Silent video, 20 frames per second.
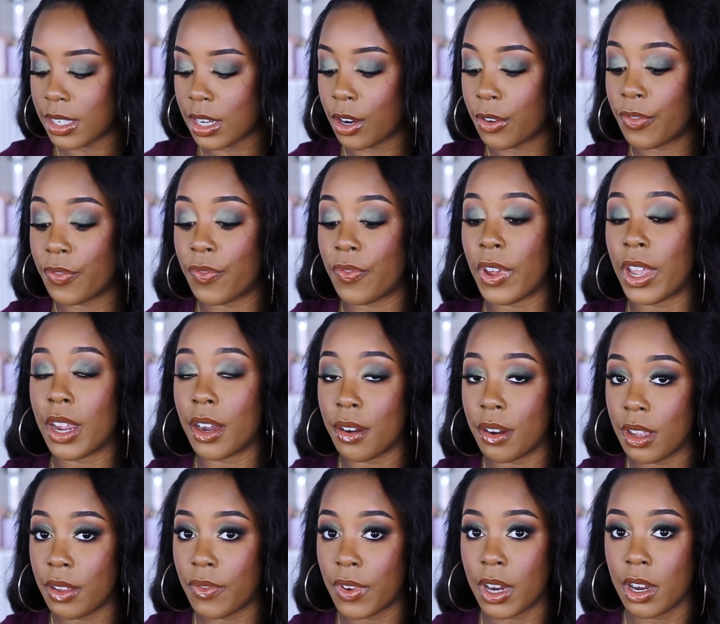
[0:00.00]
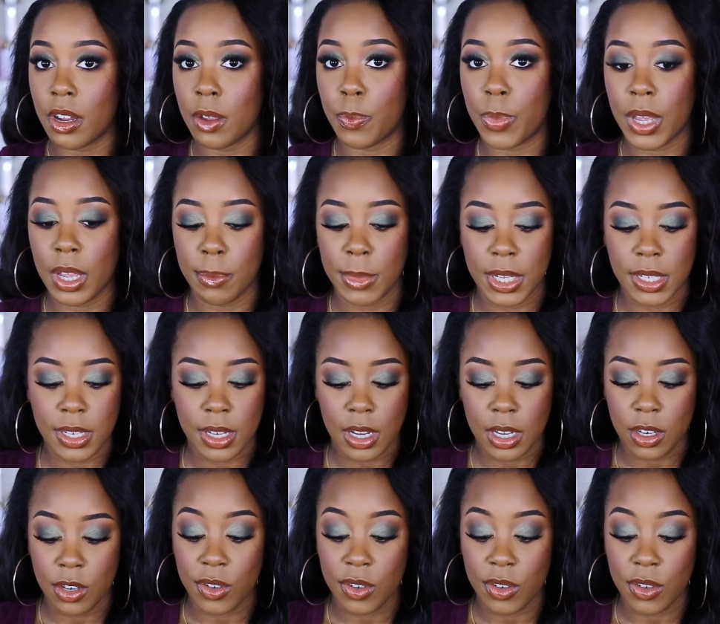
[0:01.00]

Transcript: They're very, very pigmented.